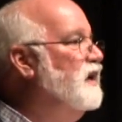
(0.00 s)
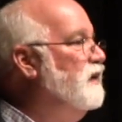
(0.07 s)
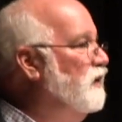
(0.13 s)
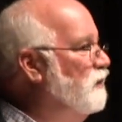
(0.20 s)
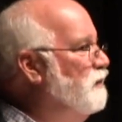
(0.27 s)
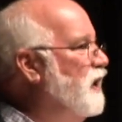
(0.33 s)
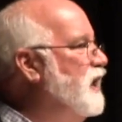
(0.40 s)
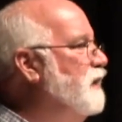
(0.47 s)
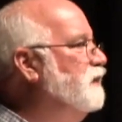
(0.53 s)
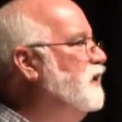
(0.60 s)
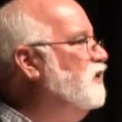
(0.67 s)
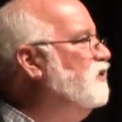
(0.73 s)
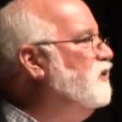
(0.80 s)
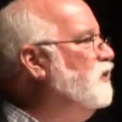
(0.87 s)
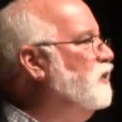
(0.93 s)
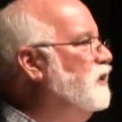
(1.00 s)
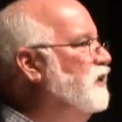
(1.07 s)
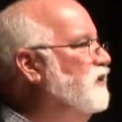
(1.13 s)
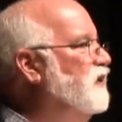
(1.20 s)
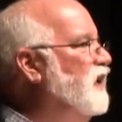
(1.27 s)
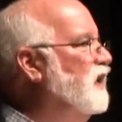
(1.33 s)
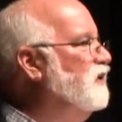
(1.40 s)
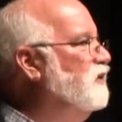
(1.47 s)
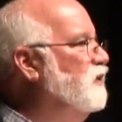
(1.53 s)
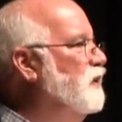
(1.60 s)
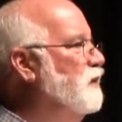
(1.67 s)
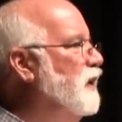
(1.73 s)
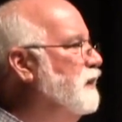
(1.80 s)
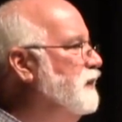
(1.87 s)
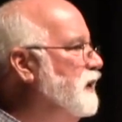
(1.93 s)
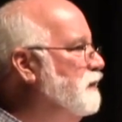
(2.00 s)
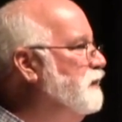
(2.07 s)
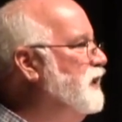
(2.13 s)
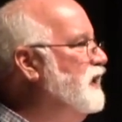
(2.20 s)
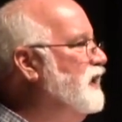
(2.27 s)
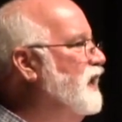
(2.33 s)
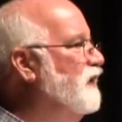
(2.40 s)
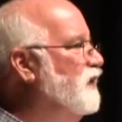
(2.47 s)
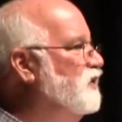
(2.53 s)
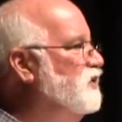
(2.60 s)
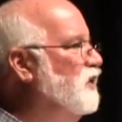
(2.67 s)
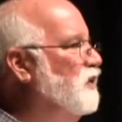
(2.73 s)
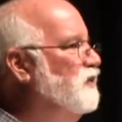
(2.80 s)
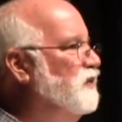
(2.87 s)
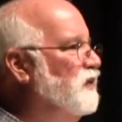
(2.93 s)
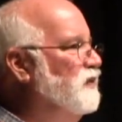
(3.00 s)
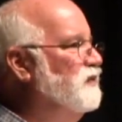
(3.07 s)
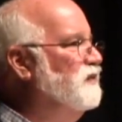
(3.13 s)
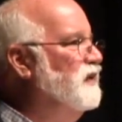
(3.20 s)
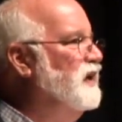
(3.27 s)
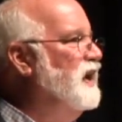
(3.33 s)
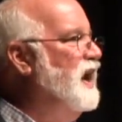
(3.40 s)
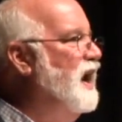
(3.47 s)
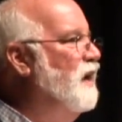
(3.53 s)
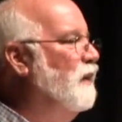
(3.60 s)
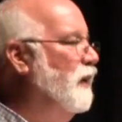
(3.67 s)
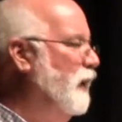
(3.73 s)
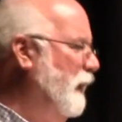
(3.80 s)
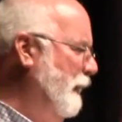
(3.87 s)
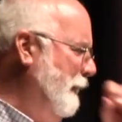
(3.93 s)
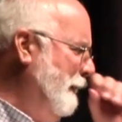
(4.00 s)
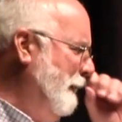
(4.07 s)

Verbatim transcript: There, my empty stool is next to him. I'm going to be on the show for an hour.